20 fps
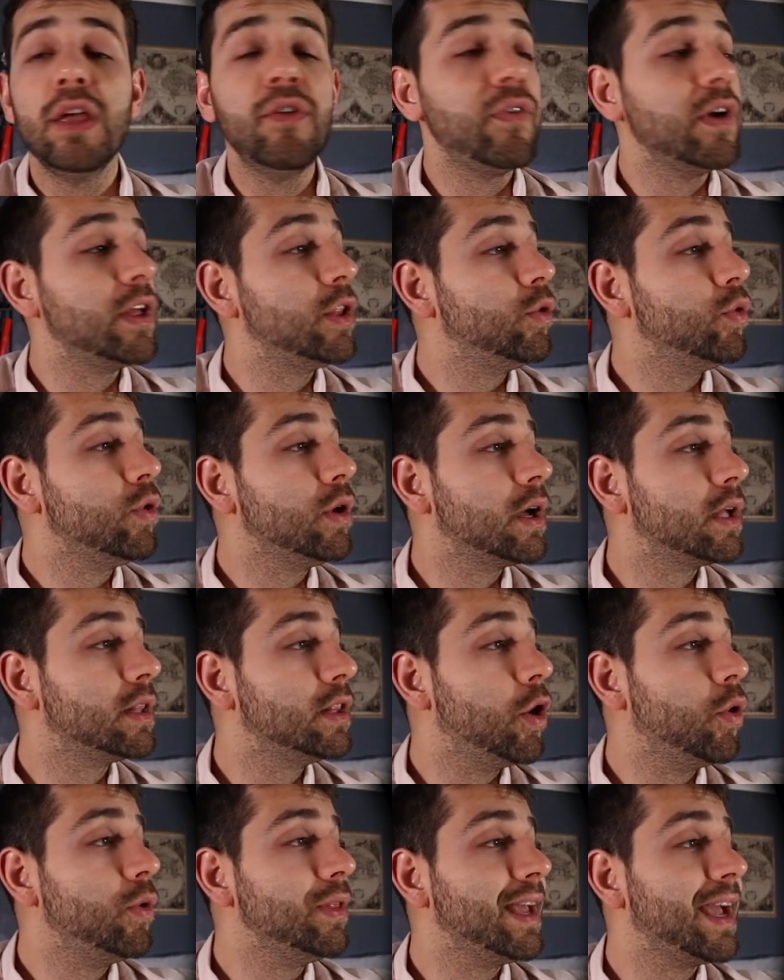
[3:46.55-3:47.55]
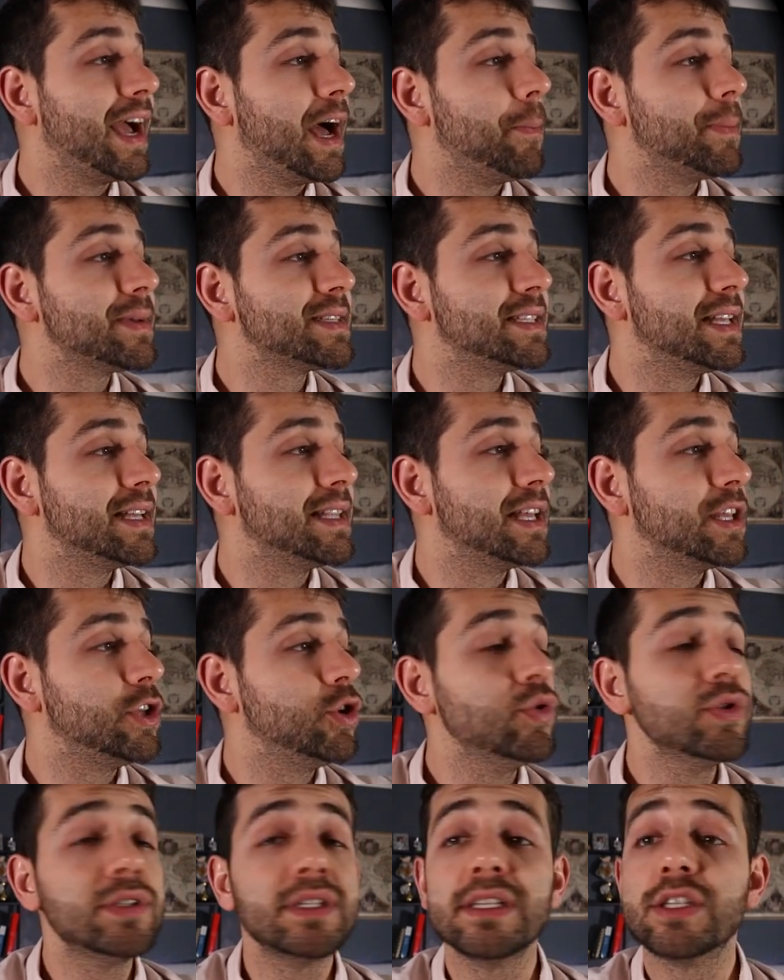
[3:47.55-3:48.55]
If I look, the only capacity that I
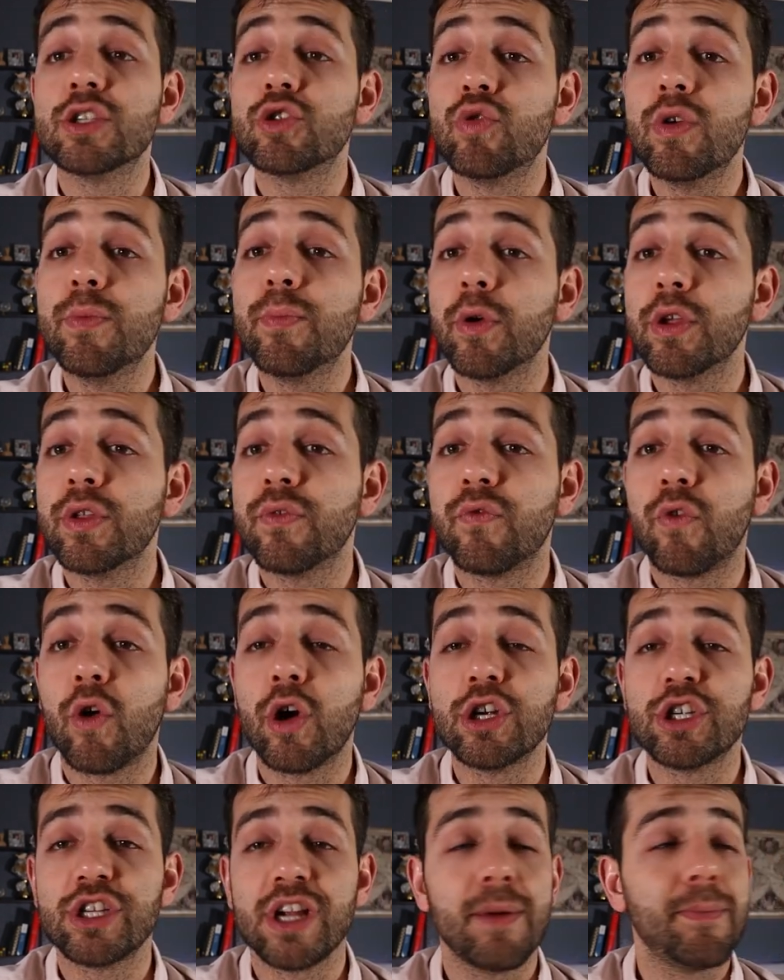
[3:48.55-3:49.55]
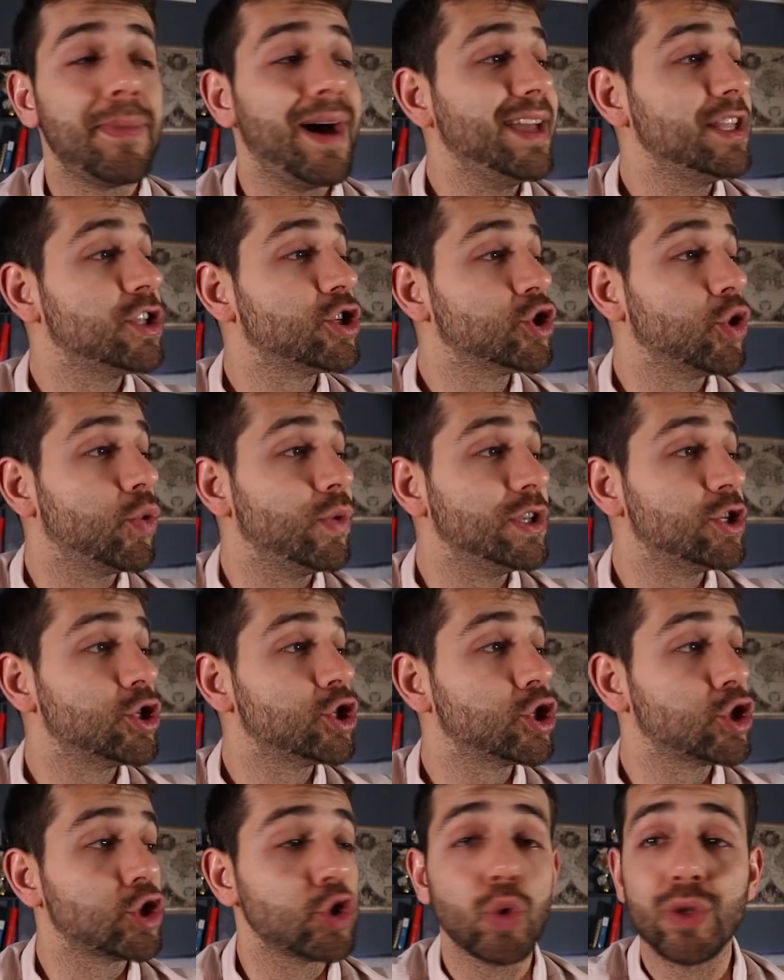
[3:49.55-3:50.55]
use is 3.4 gigabytes, so
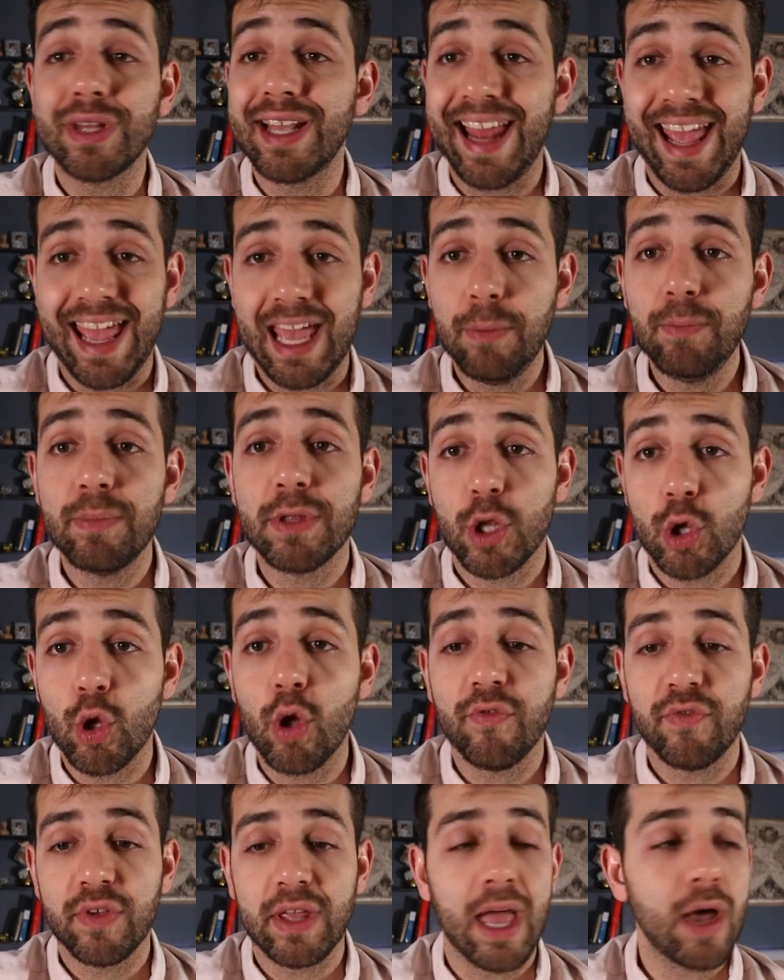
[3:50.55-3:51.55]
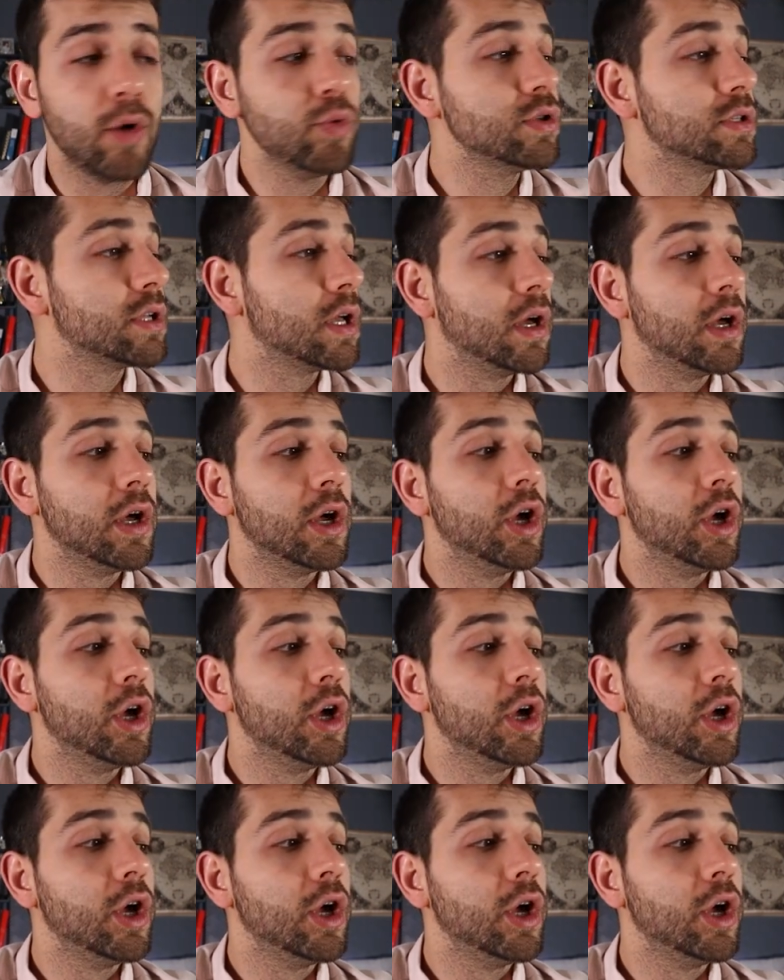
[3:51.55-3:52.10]
it's totally empty, nothing else.